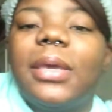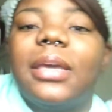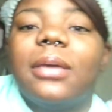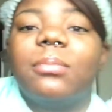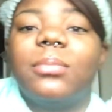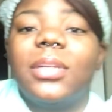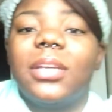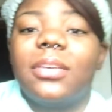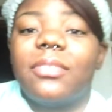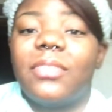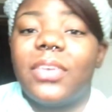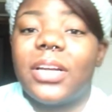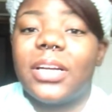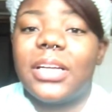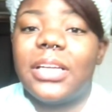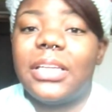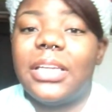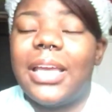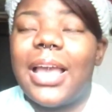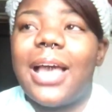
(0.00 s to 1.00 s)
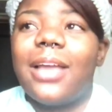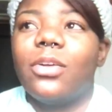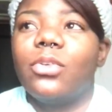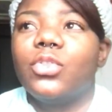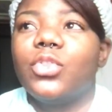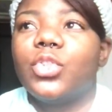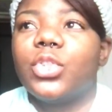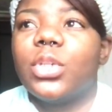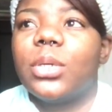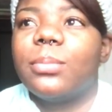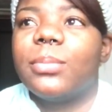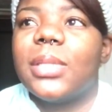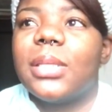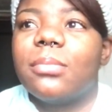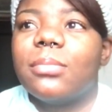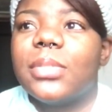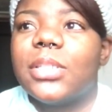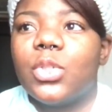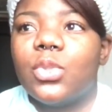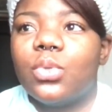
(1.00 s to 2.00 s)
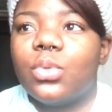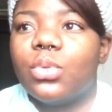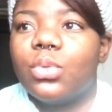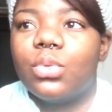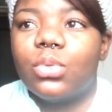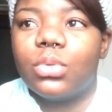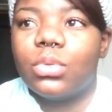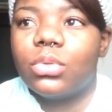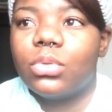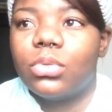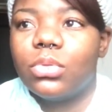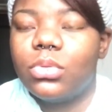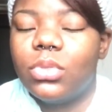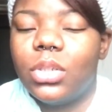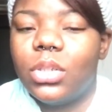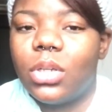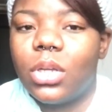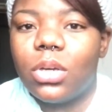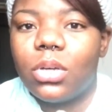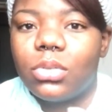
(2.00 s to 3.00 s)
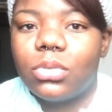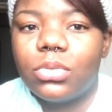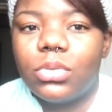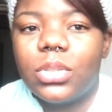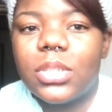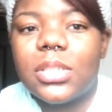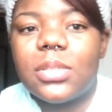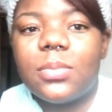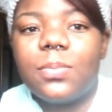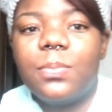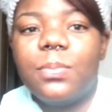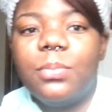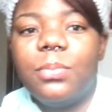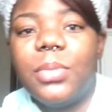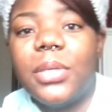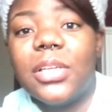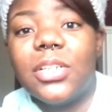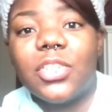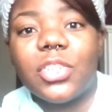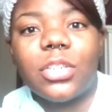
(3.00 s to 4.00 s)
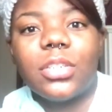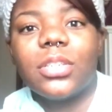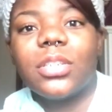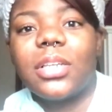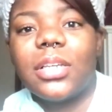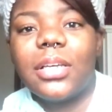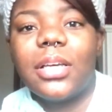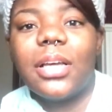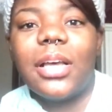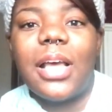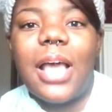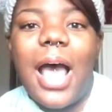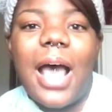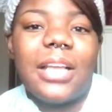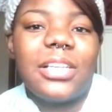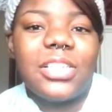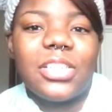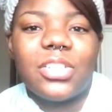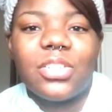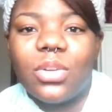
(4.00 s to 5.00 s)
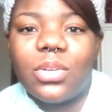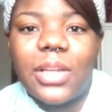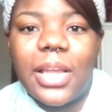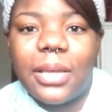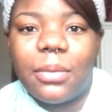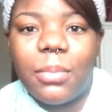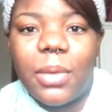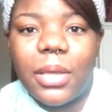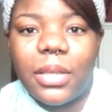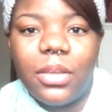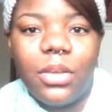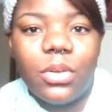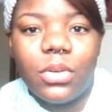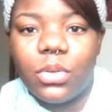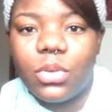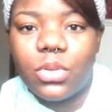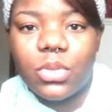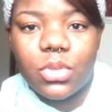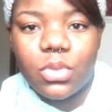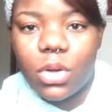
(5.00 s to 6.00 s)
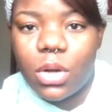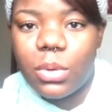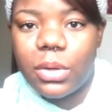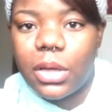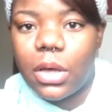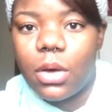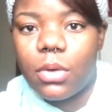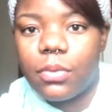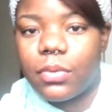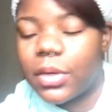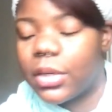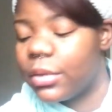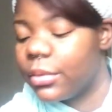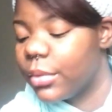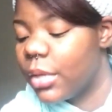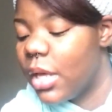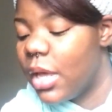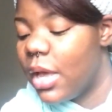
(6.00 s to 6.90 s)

make them look very neat. I don't trim them to, you know, just be a jerk. I just don't like my cuticles growing over.